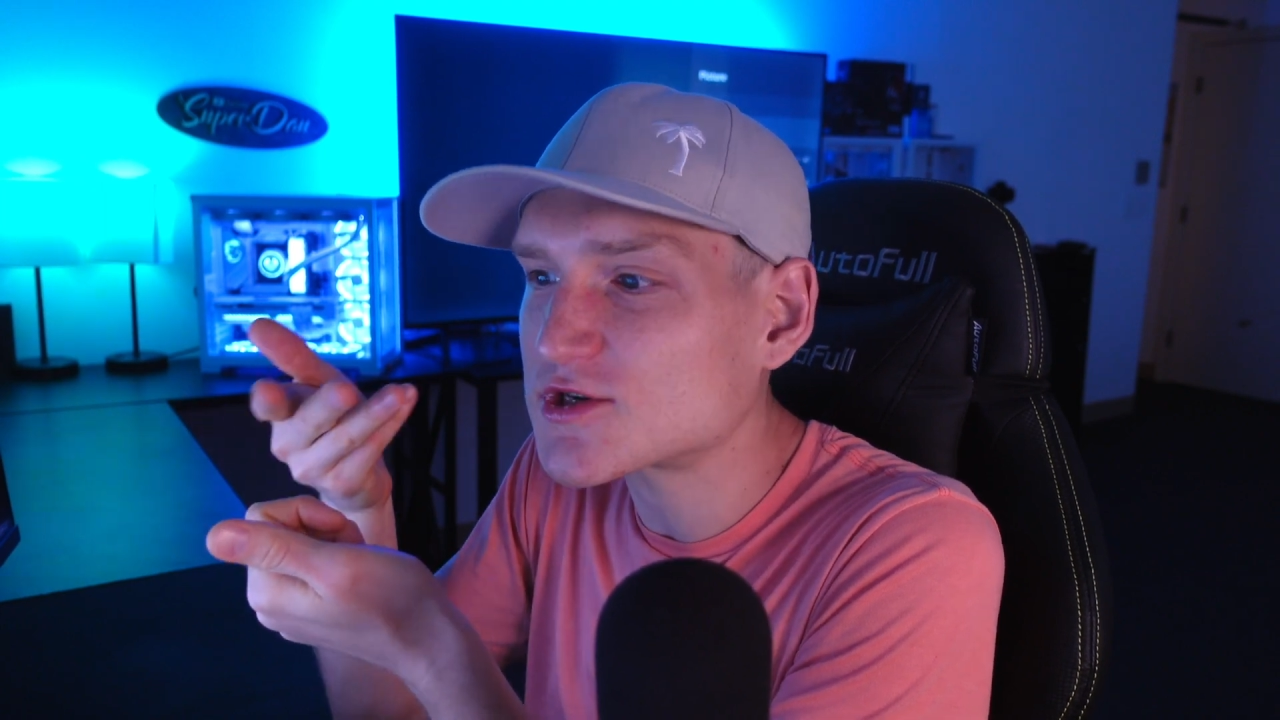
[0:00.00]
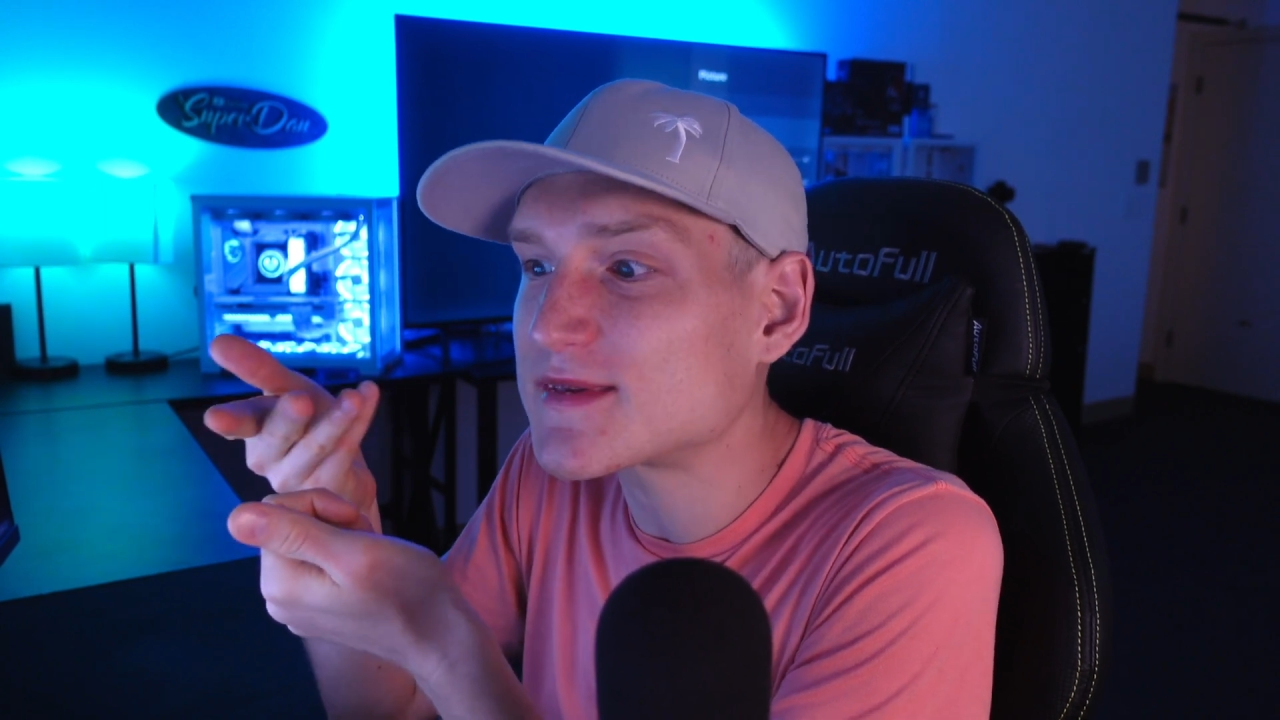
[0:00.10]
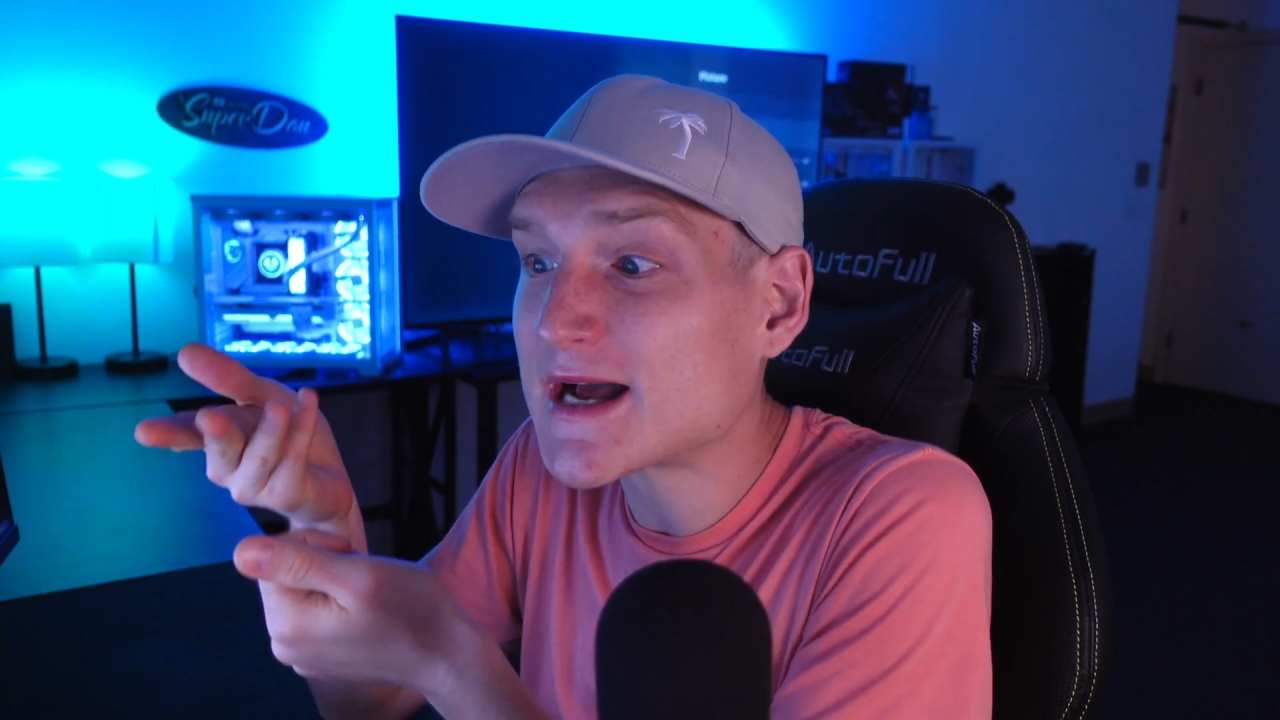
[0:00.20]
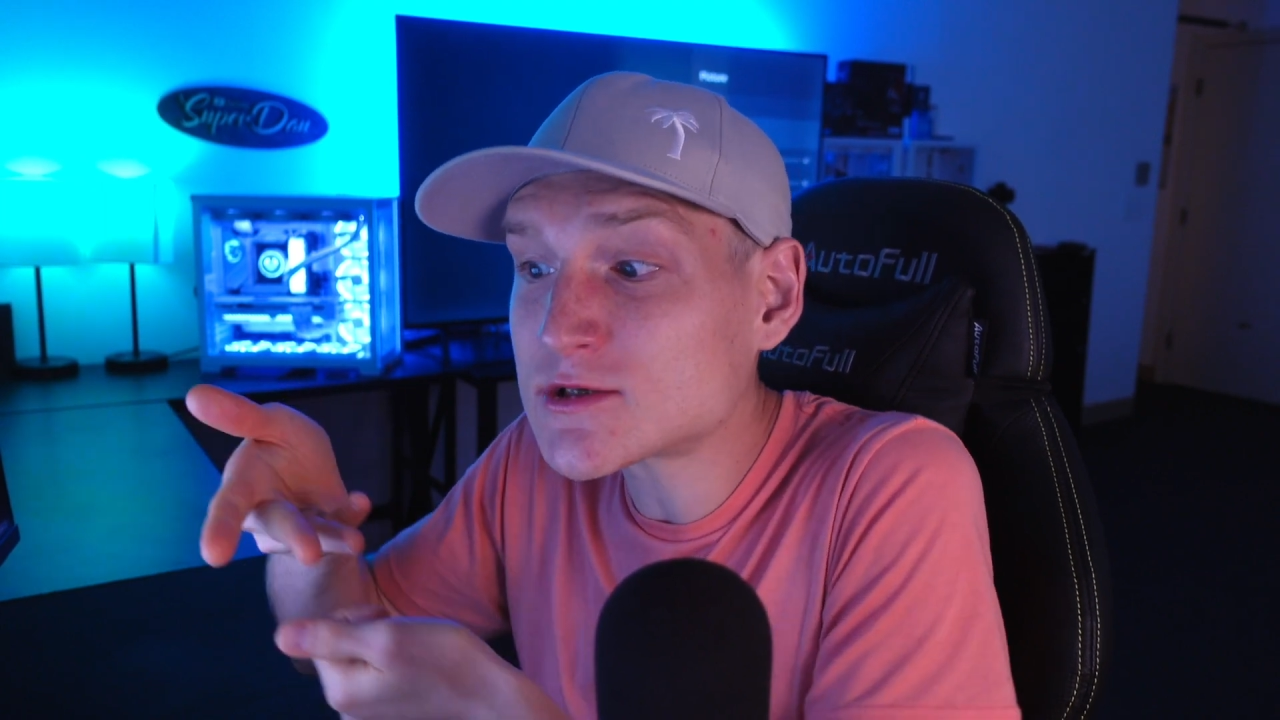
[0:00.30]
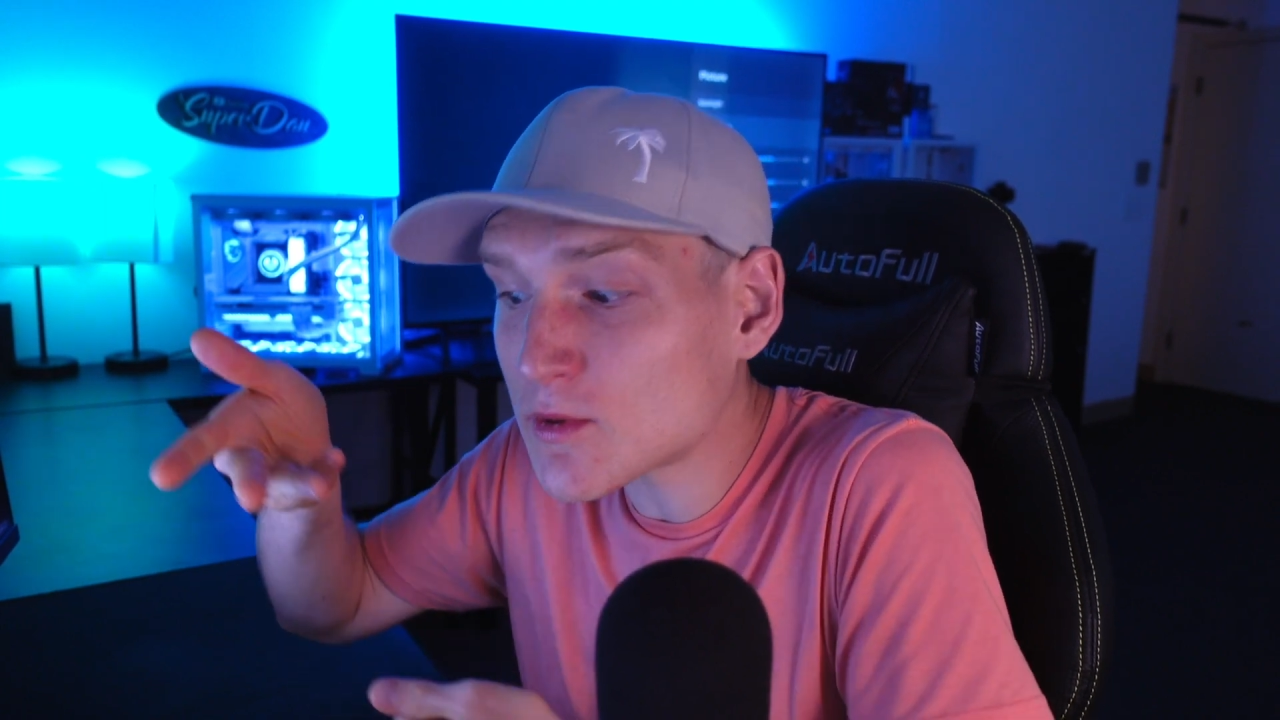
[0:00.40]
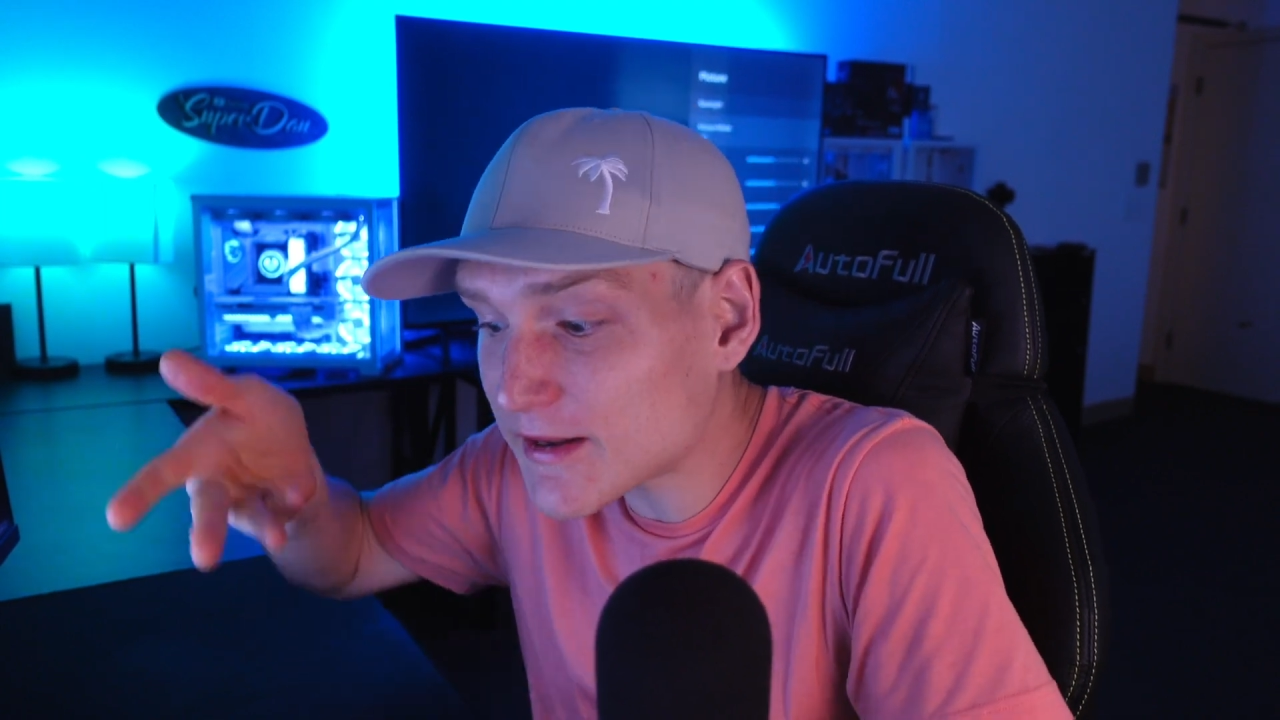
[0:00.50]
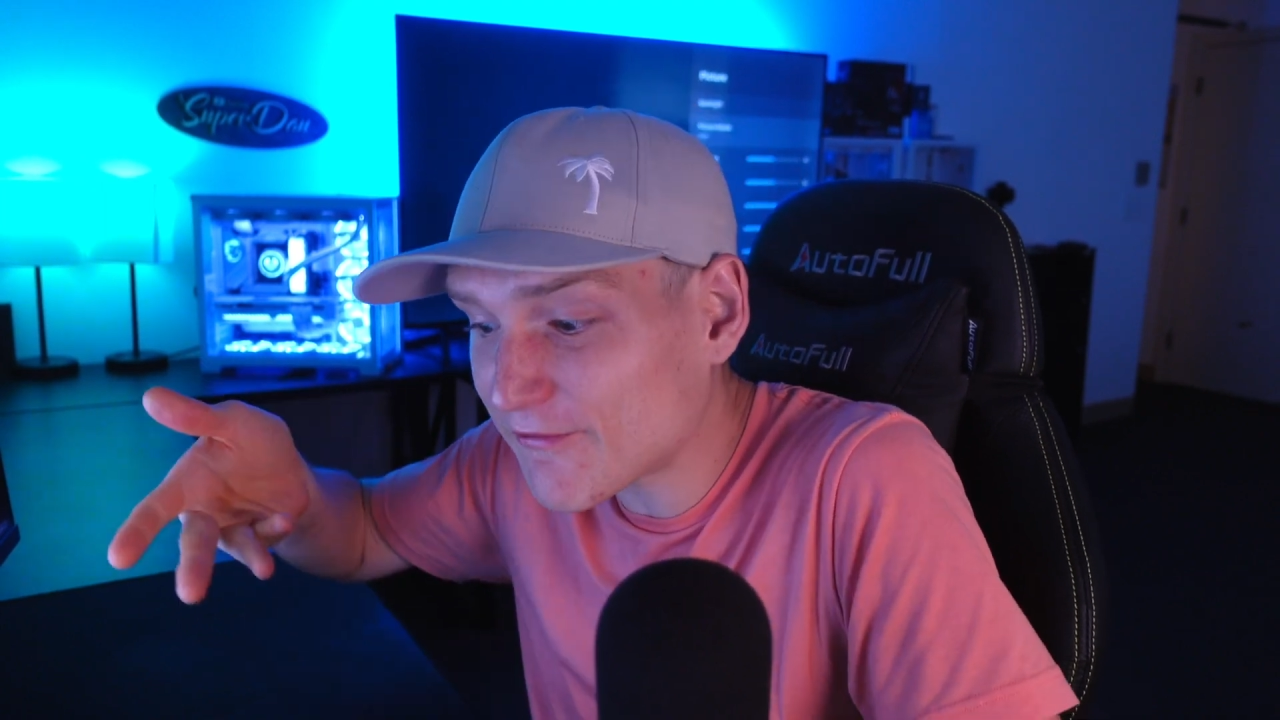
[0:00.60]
So that's what